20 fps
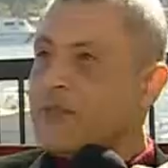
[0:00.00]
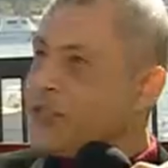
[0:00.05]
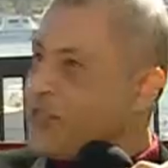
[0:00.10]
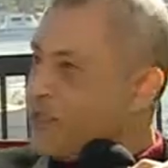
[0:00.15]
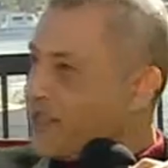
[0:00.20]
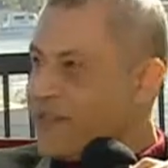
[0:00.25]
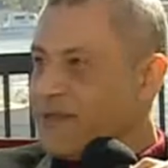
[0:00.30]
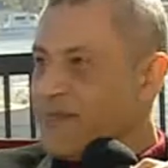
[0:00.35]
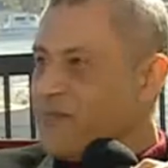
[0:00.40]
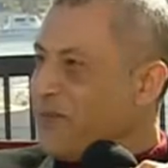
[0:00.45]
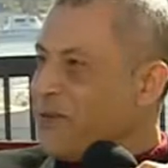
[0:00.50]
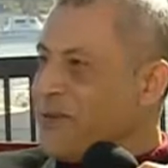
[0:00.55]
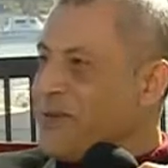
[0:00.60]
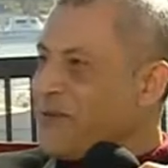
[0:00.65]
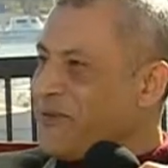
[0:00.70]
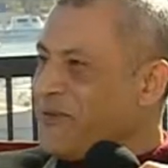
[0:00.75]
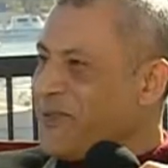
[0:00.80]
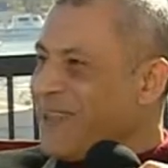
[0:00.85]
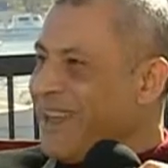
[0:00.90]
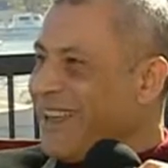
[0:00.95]
which is
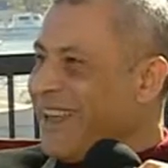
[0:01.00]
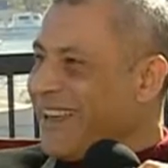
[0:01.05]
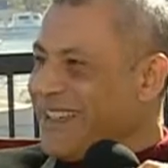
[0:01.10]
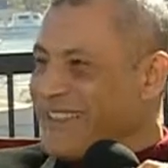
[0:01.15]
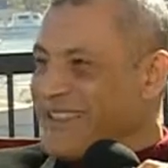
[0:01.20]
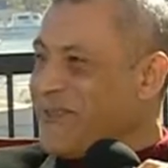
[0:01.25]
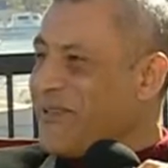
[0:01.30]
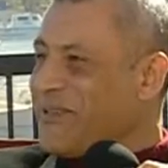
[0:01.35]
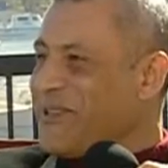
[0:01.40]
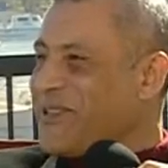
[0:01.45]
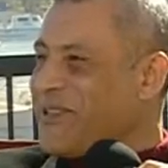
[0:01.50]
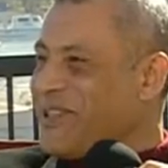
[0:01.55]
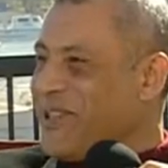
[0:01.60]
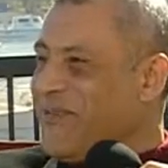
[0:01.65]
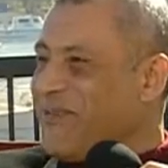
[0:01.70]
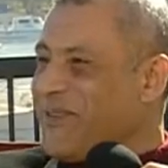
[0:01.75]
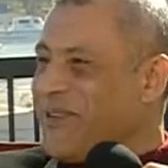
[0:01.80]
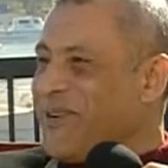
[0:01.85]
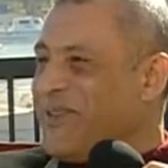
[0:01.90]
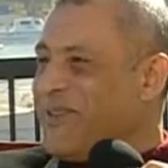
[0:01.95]
beautiful. The first
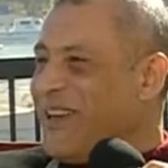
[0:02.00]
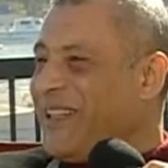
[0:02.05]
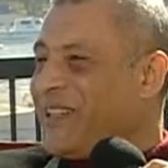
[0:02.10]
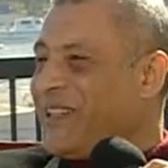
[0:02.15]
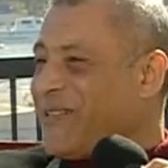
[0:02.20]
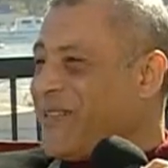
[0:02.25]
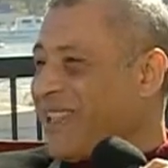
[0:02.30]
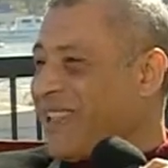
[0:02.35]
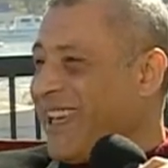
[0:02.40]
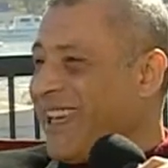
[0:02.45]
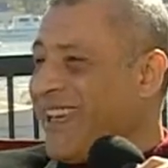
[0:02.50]
time for me to say.